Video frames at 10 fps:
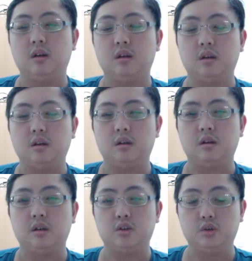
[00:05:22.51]

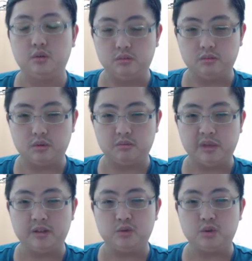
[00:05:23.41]

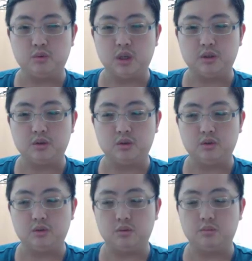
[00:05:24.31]
assume manager
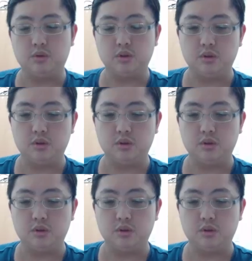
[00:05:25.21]
want to